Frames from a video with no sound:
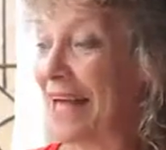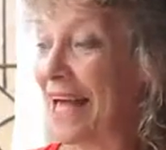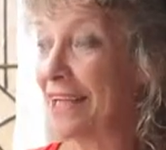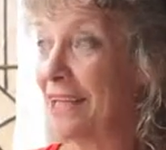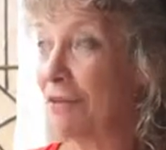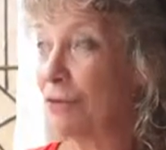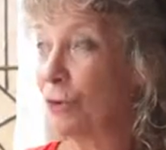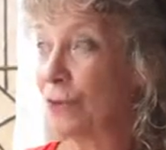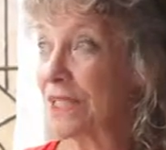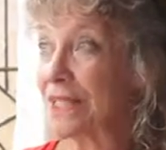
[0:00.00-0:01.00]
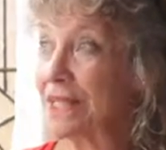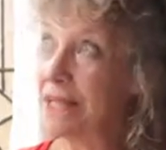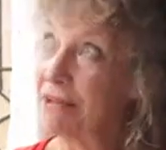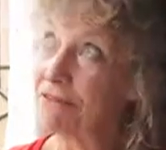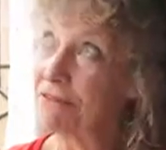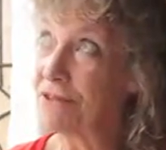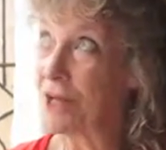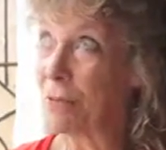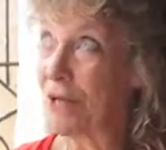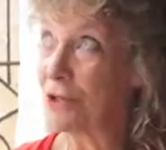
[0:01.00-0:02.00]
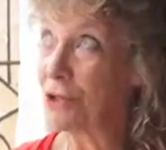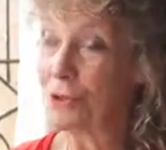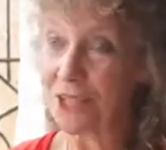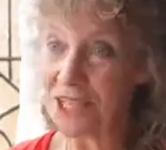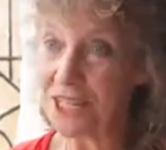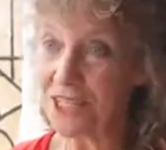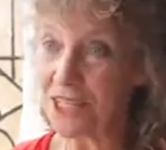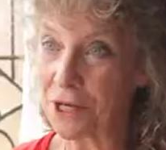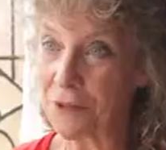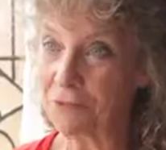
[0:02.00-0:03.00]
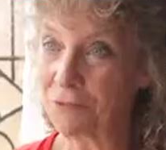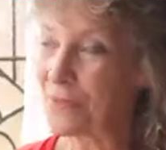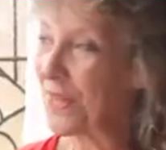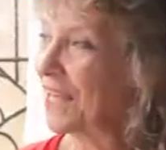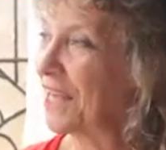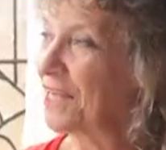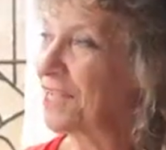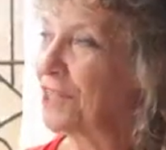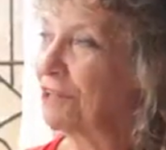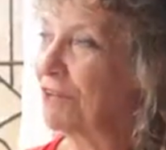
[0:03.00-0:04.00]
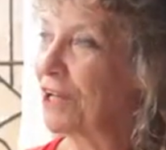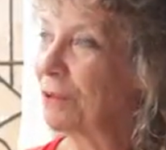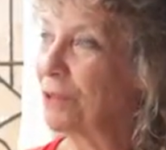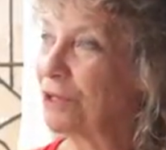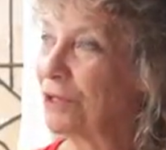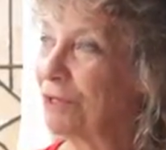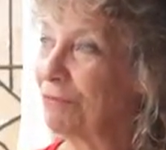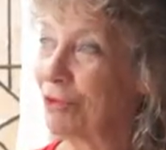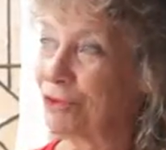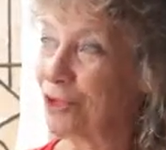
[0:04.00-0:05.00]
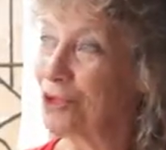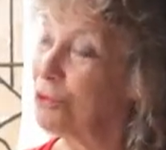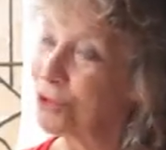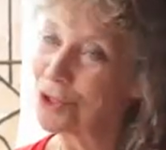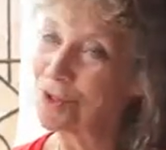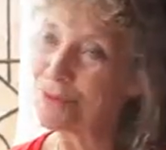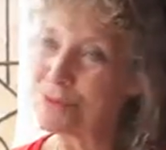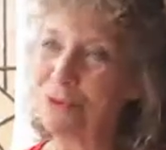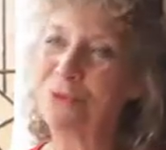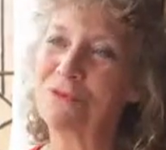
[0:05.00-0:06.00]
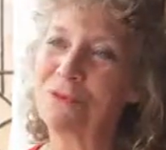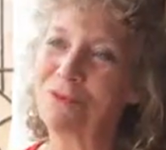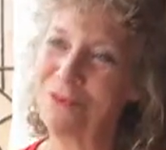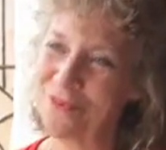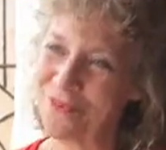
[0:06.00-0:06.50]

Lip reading: Annie, of course, left about 2 years later, and I suddenly found I was doing not just 2 costumes, but all of them.